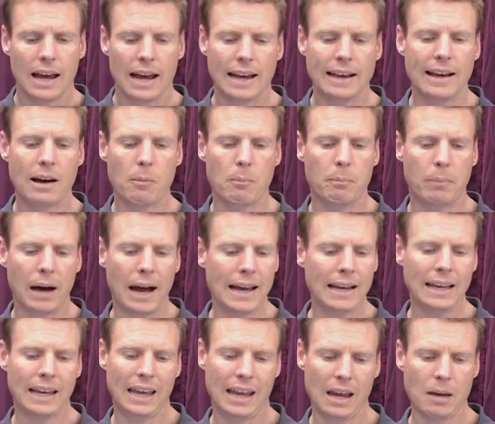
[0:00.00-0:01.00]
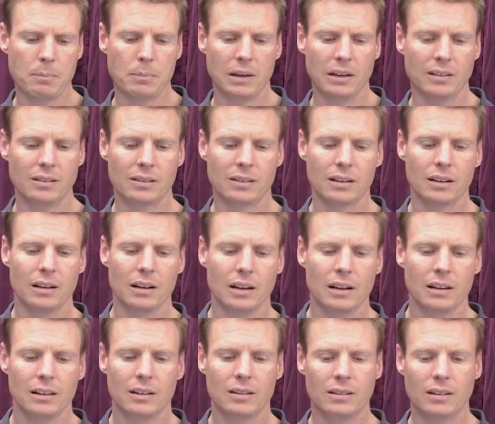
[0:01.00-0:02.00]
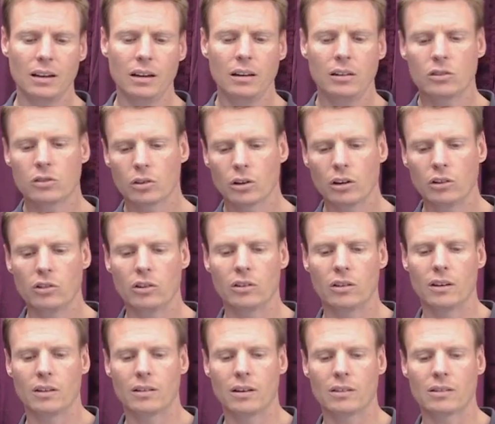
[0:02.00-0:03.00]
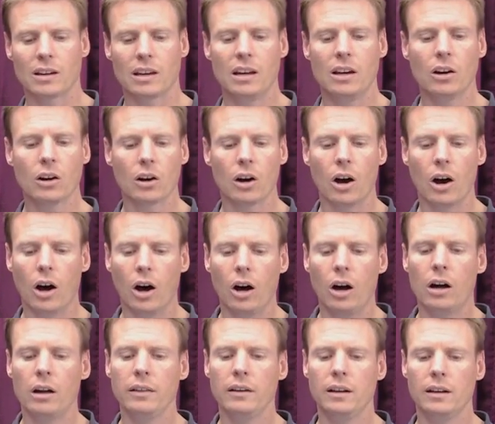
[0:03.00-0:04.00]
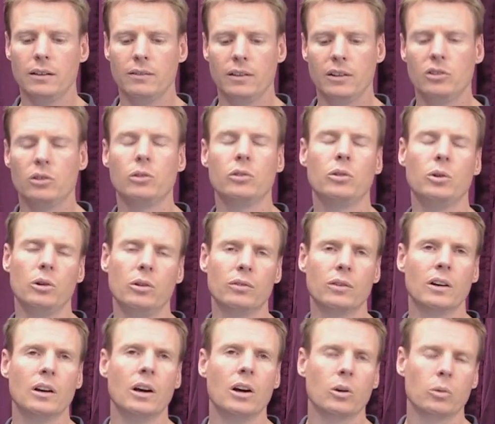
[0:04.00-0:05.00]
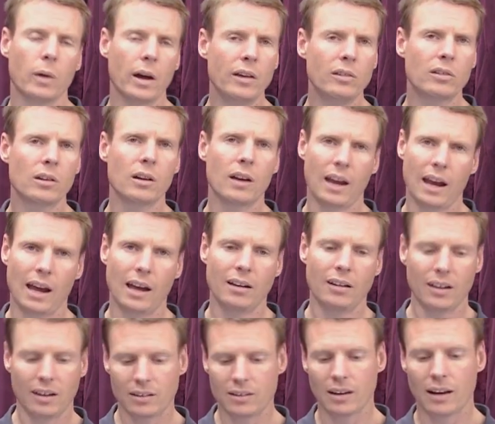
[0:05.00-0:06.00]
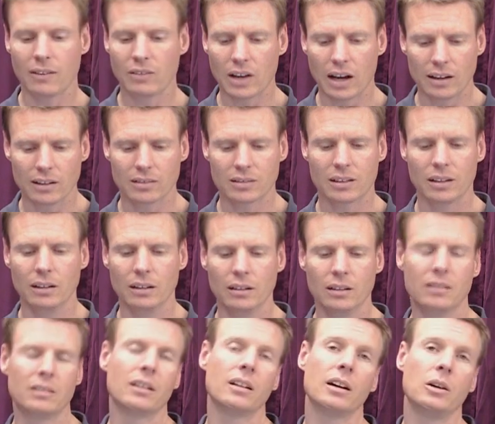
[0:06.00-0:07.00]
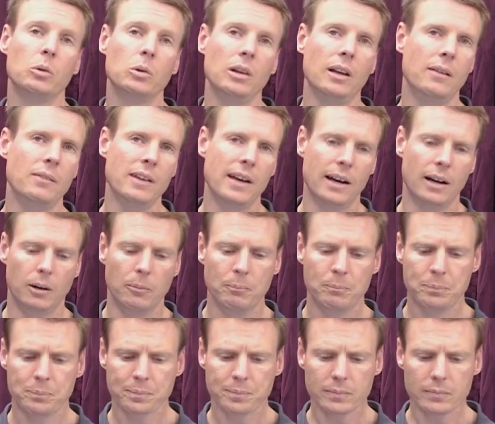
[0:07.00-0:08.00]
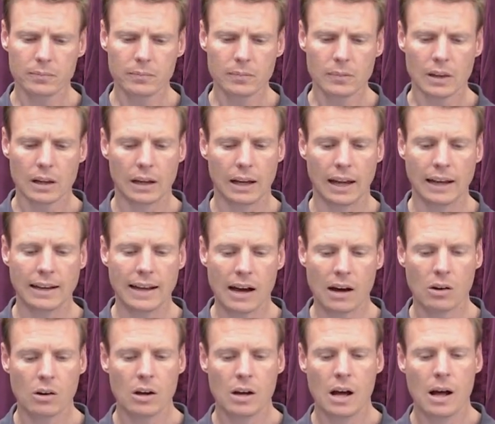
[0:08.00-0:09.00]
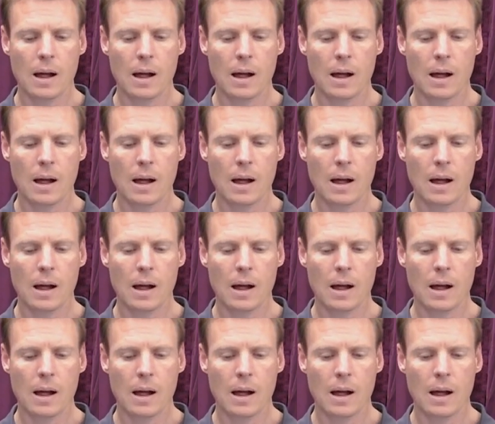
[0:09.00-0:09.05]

and now by campus, the city searches and says, here are all the individuals who've raised their hand and said, I've got a skill in this area, would love to help. And now,